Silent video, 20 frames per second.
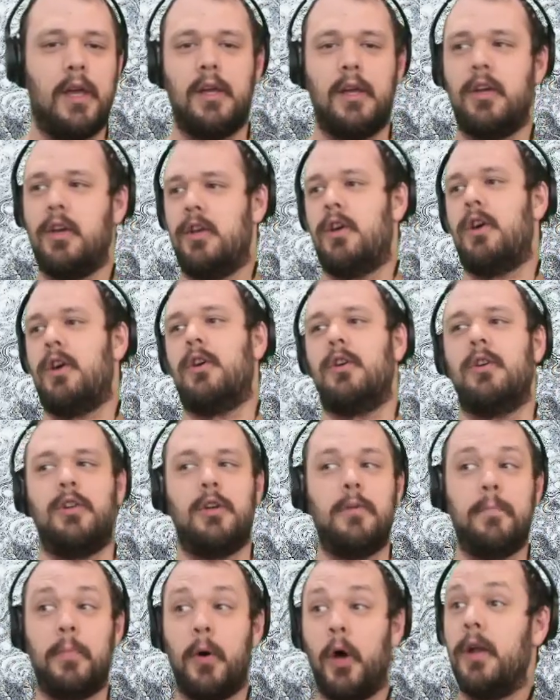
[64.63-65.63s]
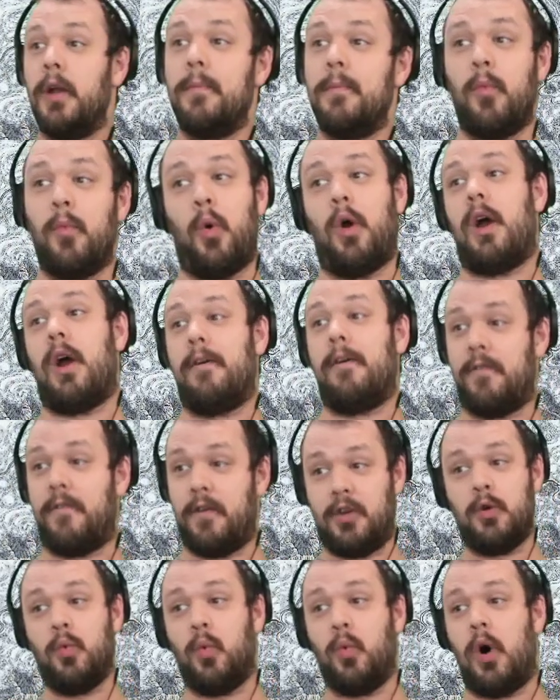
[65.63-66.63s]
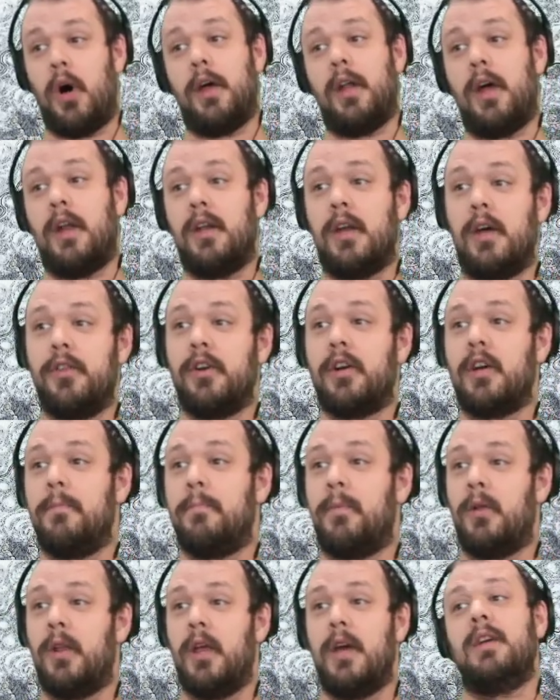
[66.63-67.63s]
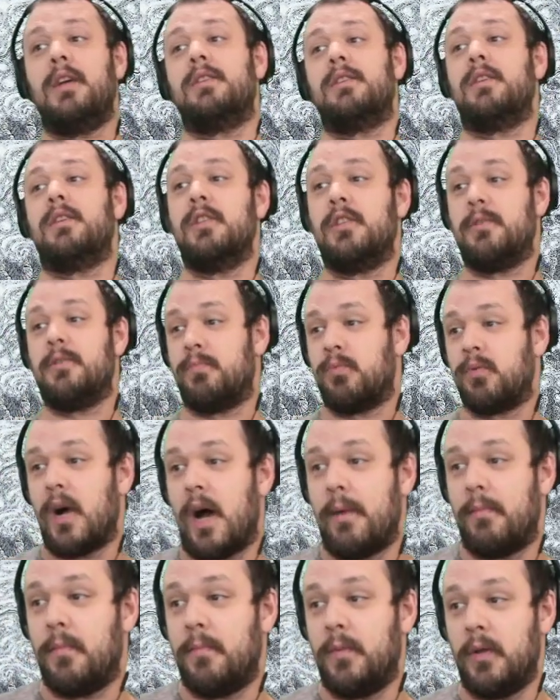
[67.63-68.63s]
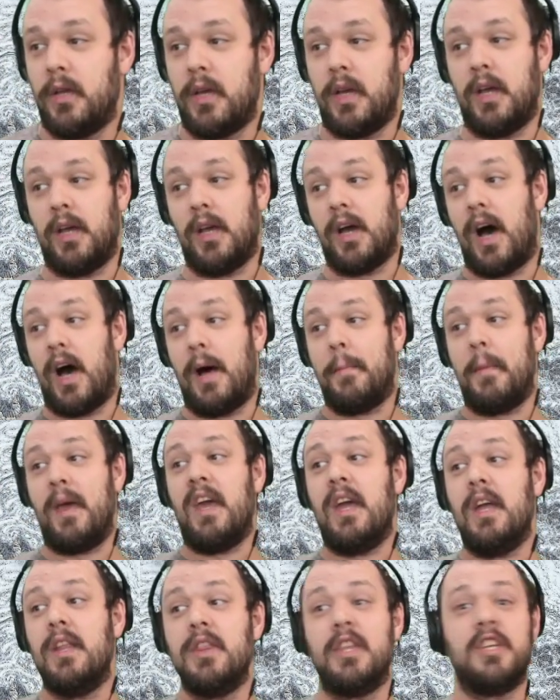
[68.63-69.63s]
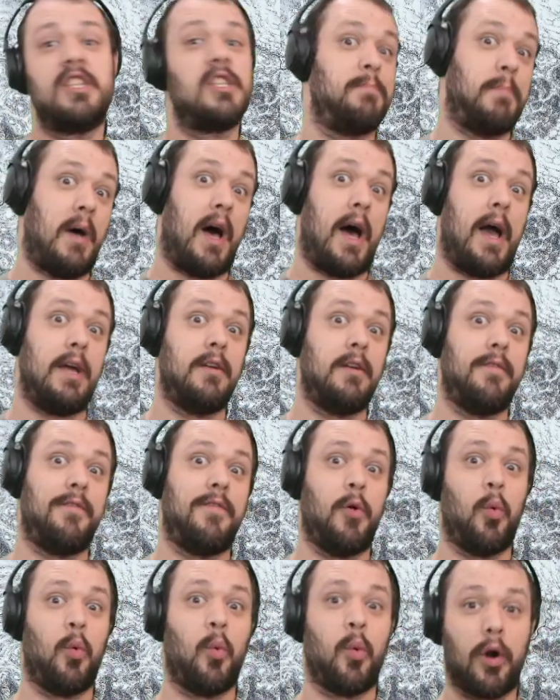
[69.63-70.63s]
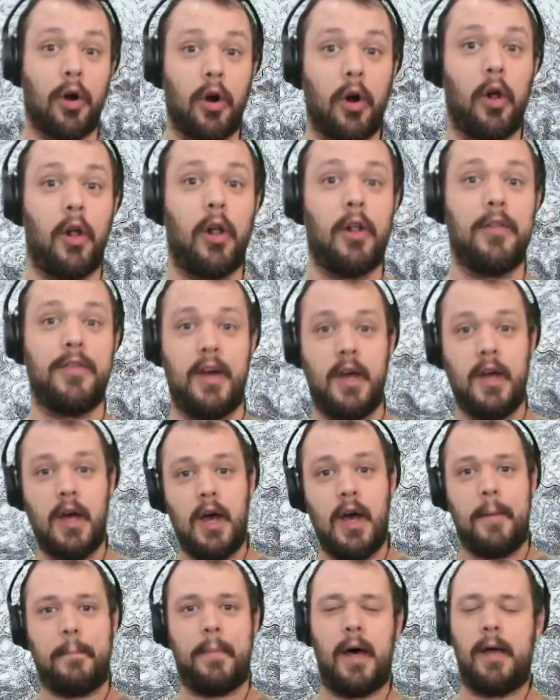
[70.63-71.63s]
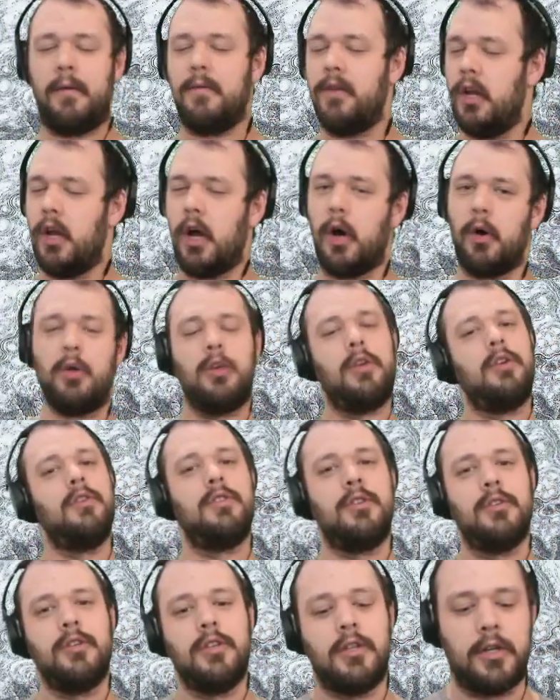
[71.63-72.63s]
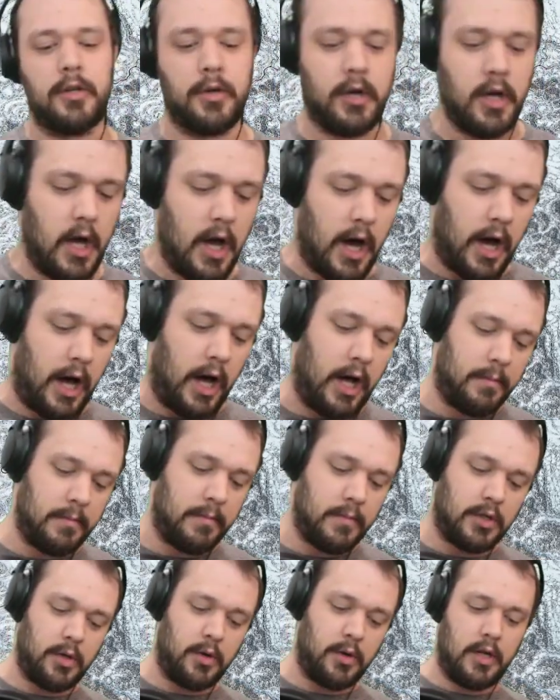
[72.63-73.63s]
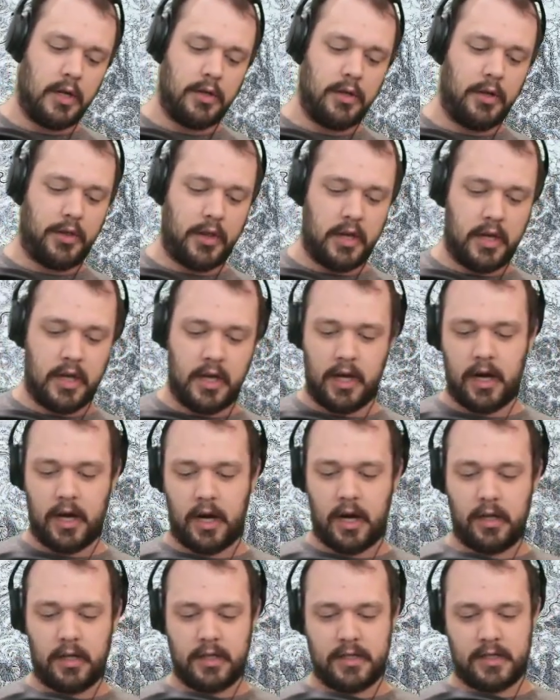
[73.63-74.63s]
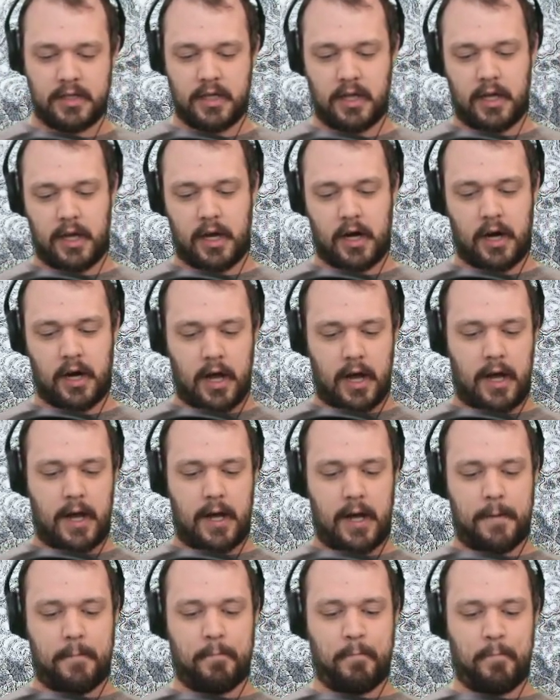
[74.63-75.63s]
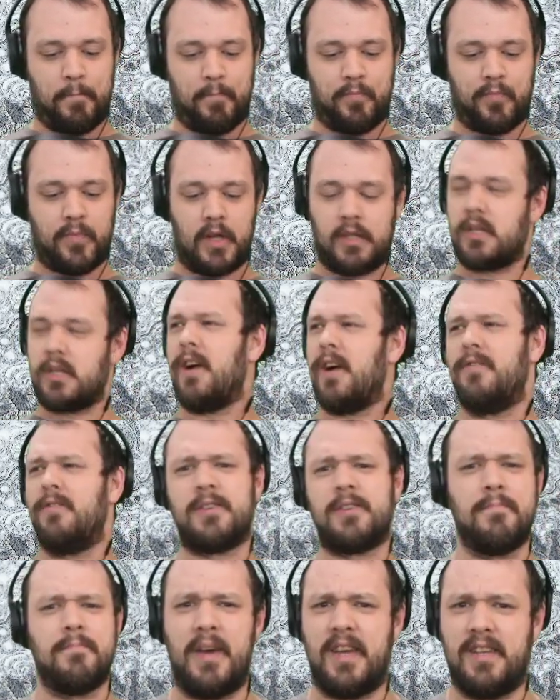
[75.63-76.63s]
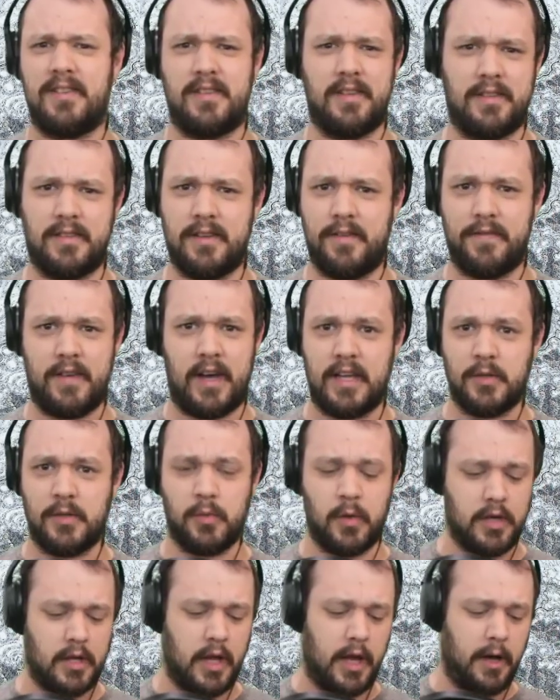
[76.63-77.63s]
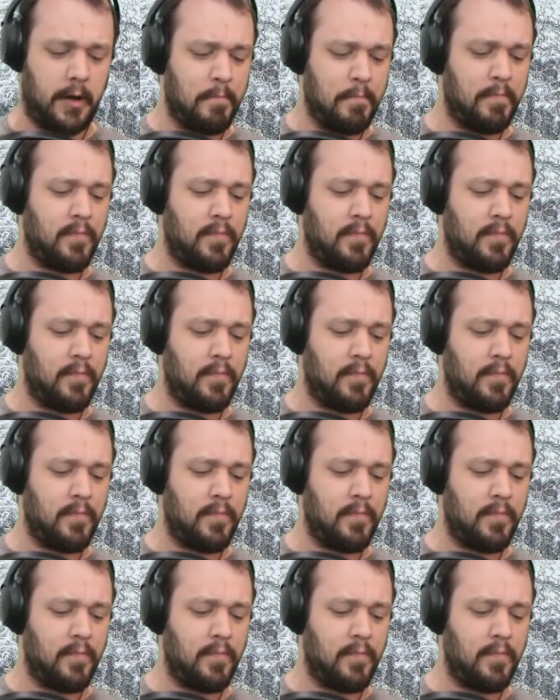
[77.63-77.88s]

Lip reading: You put them wherever you want. Another good place is probably in the spine of the world. But, you do you. So another thing here, let's see here. Let's cover some basics of Icewind Dale.